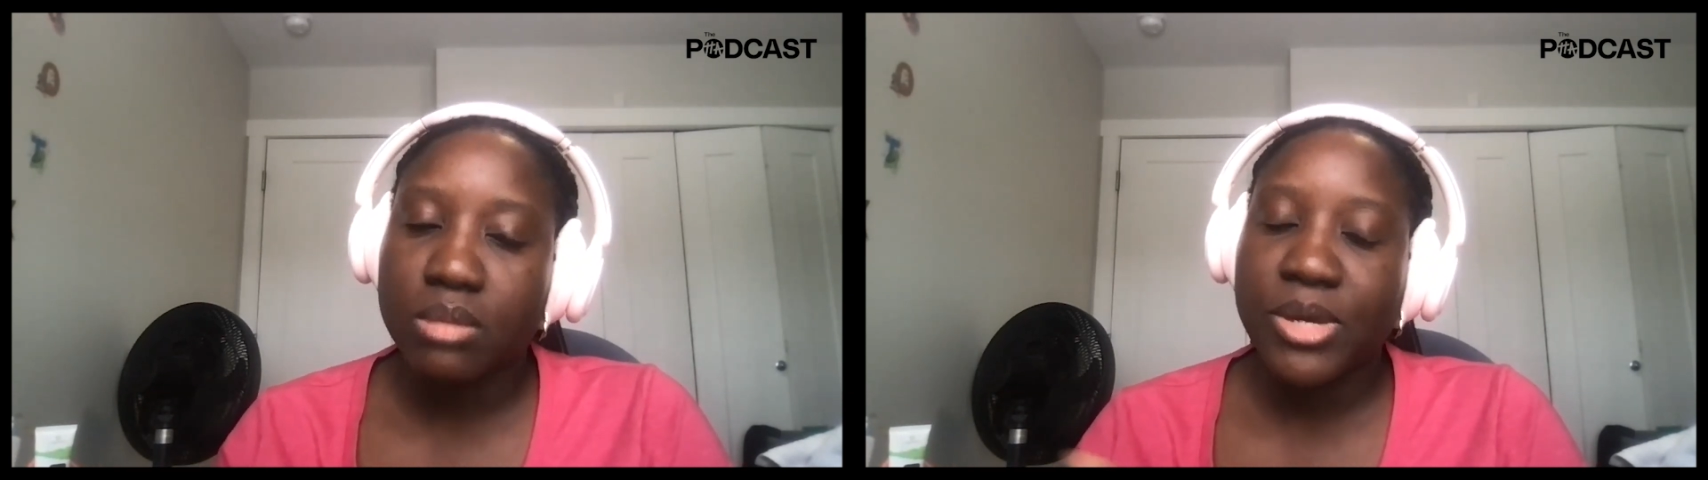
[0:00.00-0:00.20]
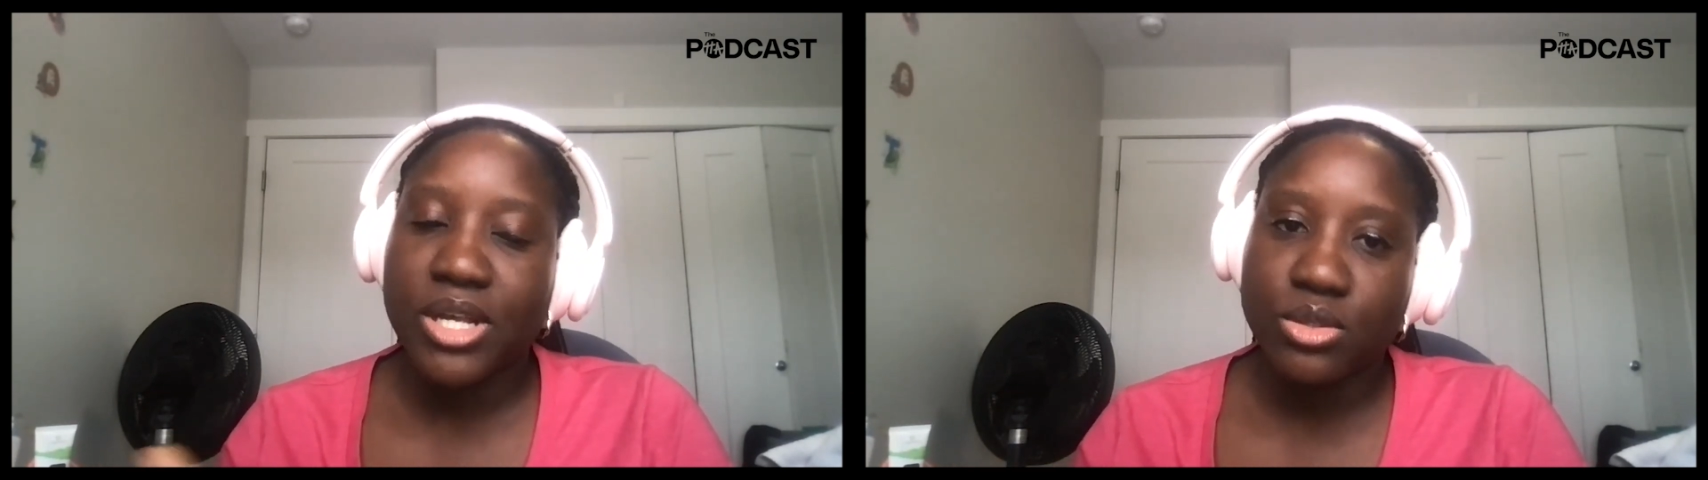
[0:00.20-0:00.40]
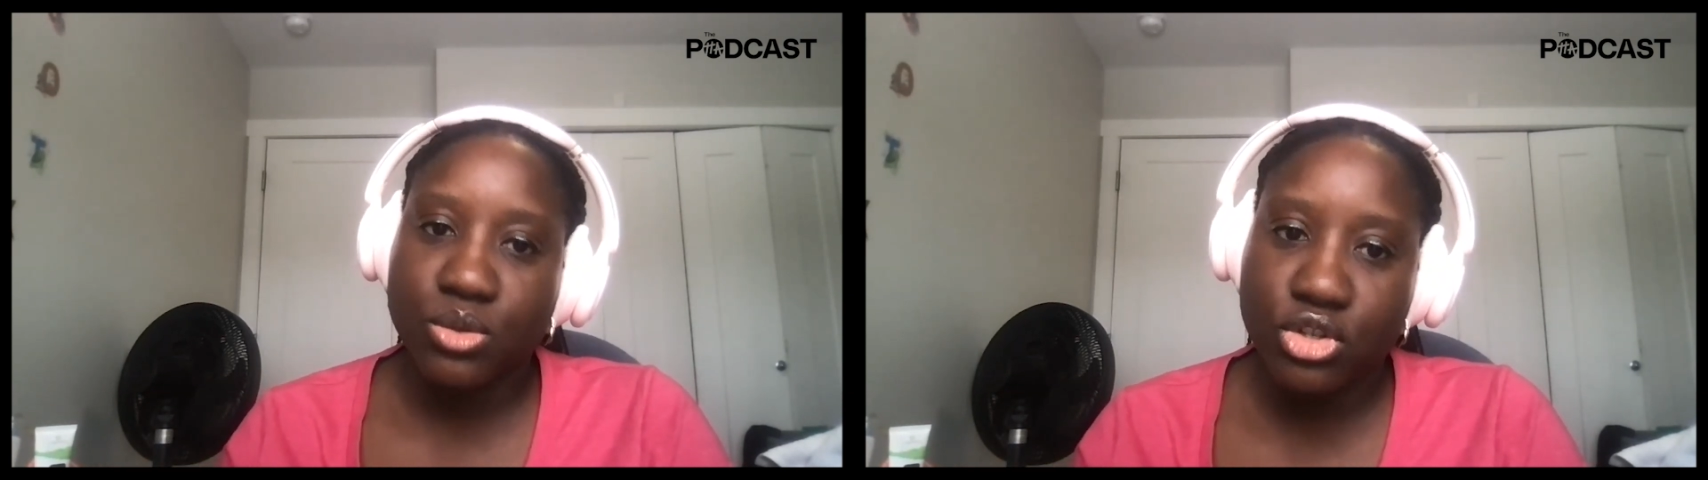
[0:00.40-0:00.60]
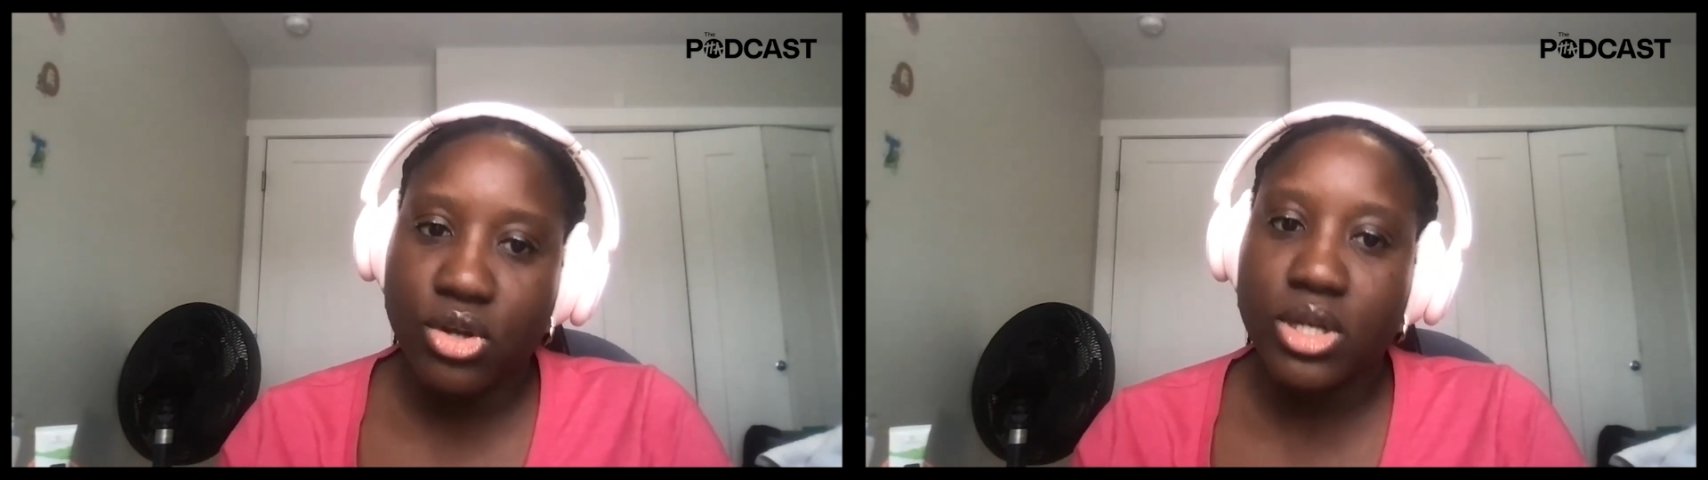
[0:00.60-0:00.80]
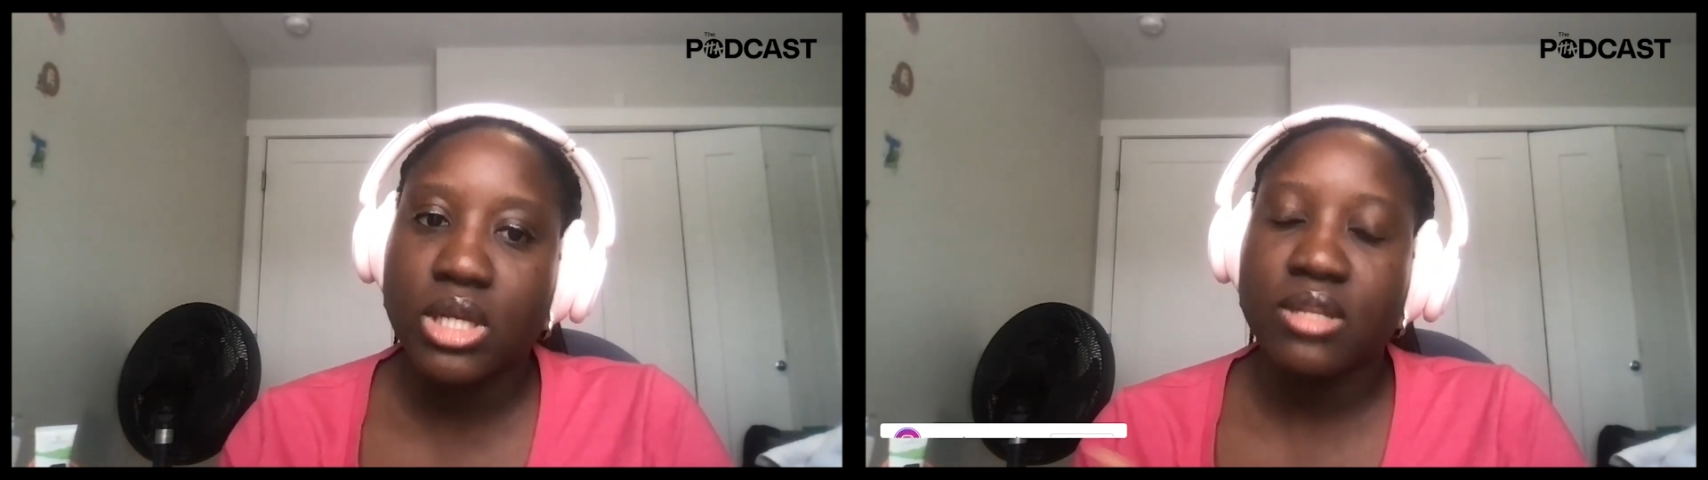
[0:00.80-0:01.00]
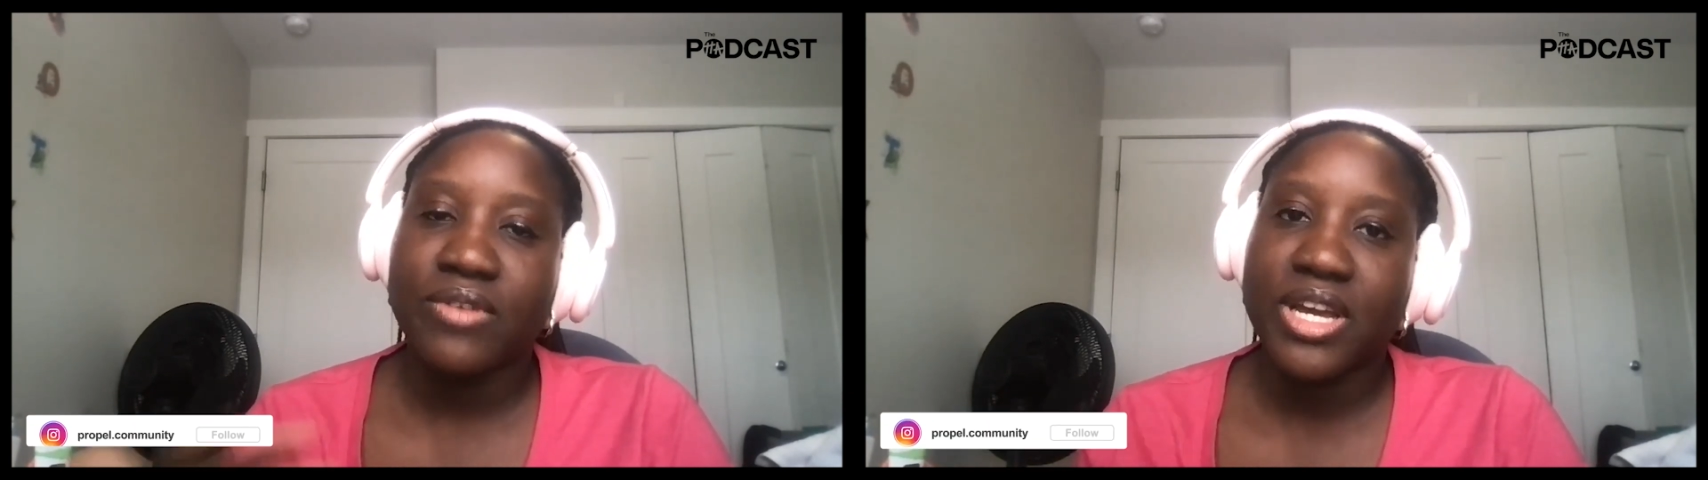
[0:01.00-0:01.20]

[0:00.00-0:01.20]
in the personal journey, in the